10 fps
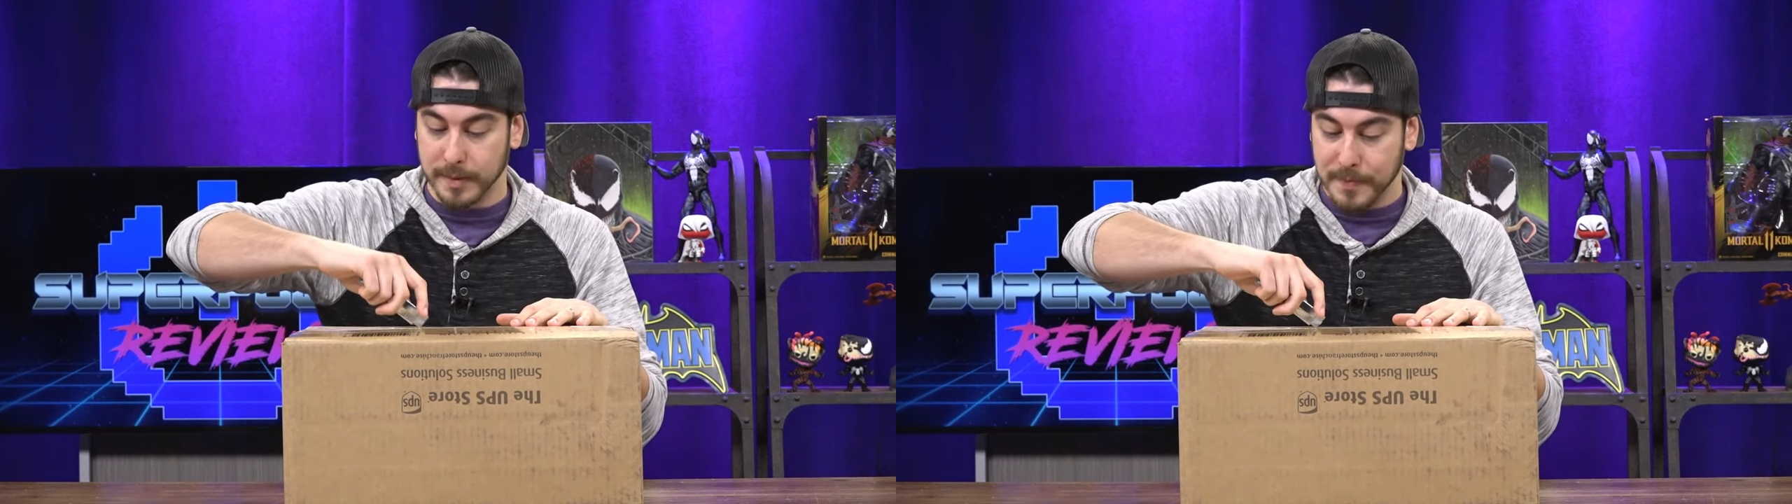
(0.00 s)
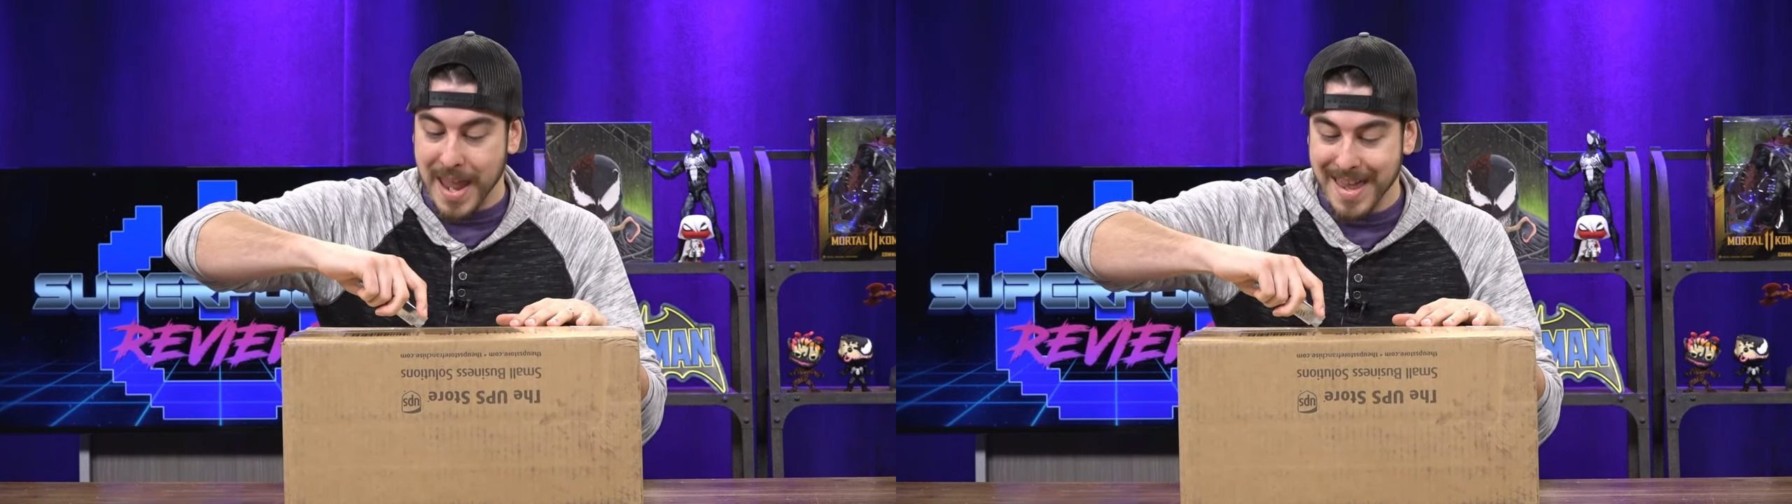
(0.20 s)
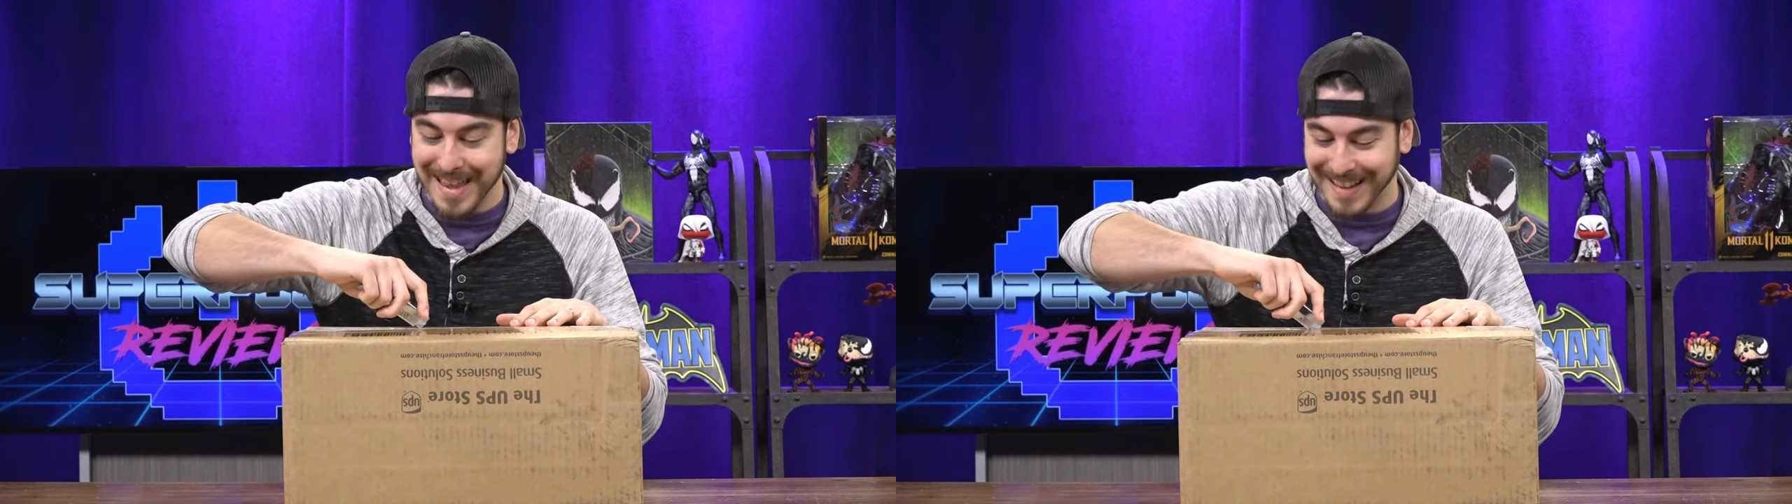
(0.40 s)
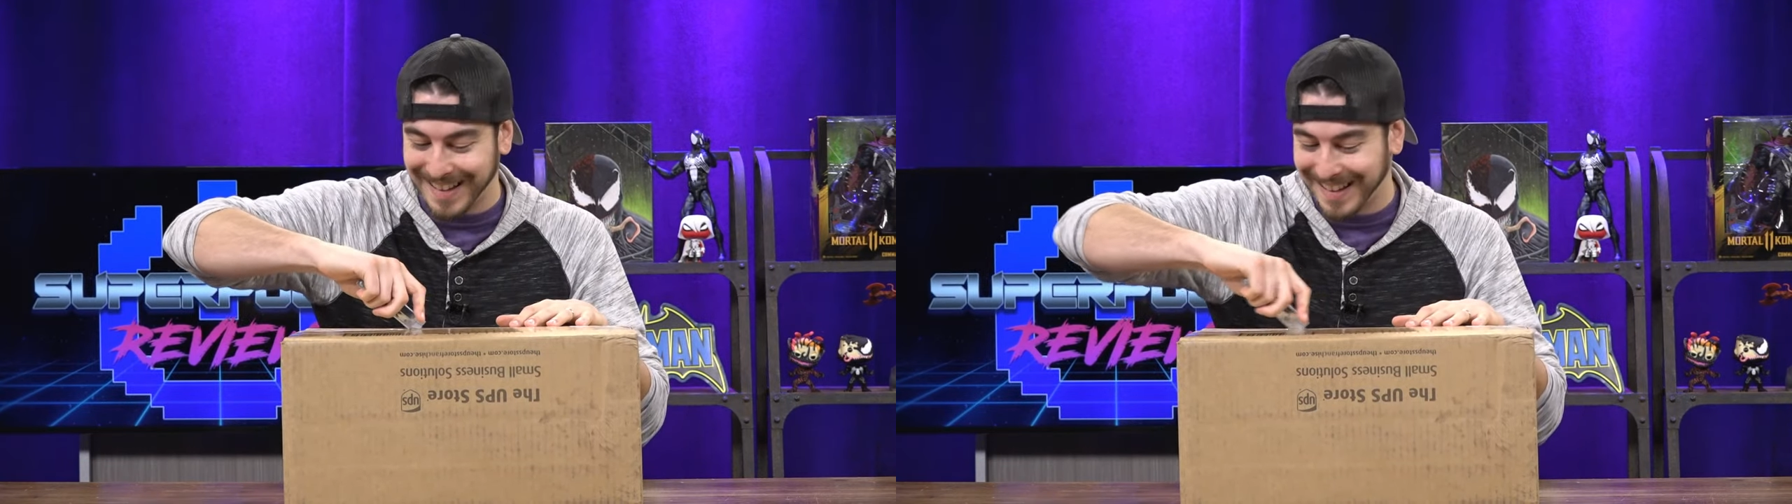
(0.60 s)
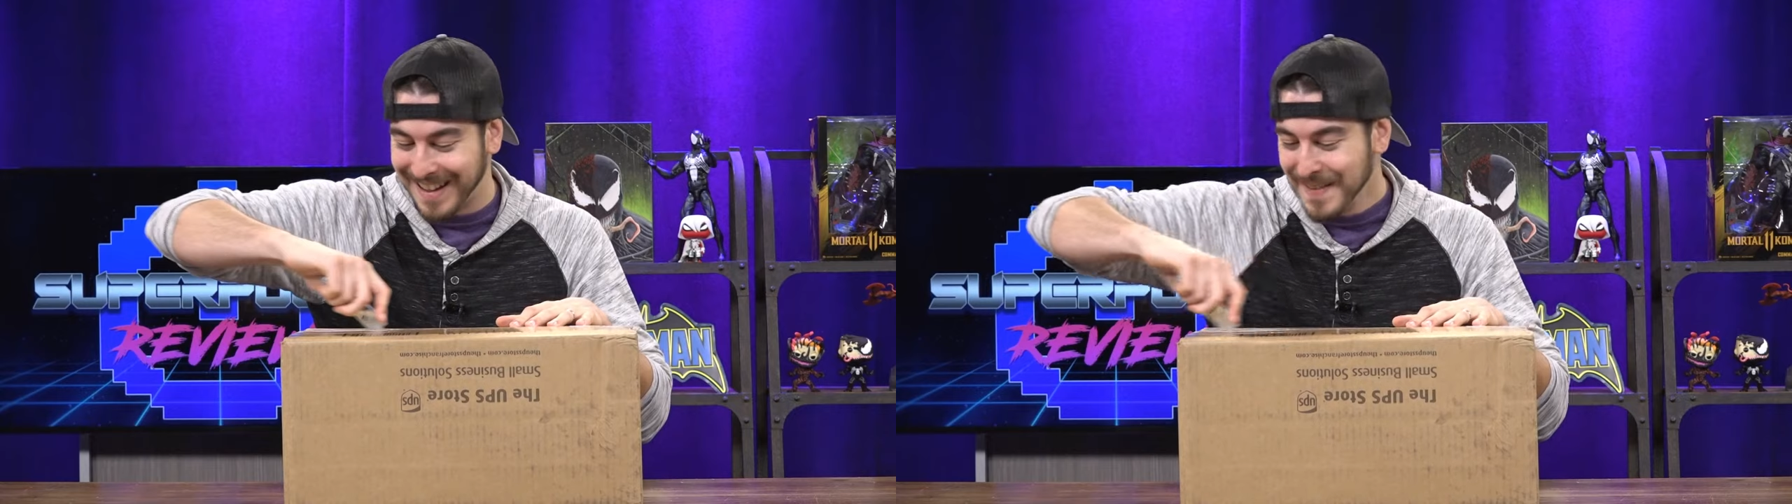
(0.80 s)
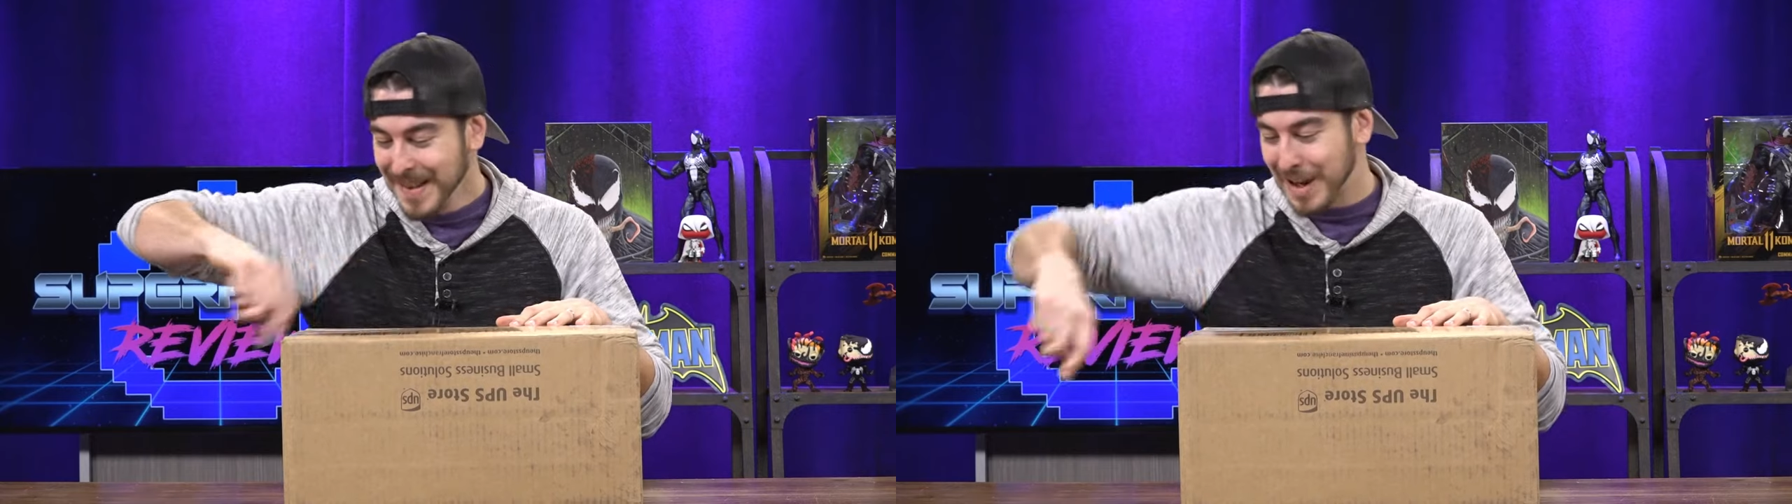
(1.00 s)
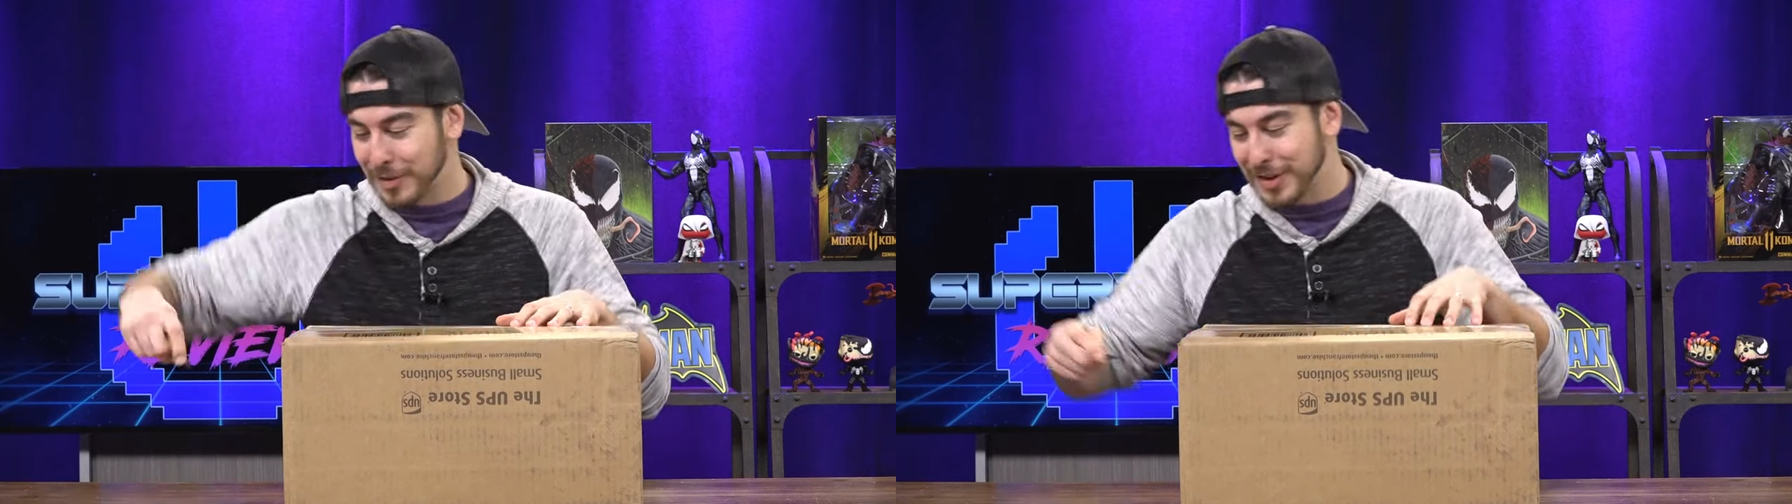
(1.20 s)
It was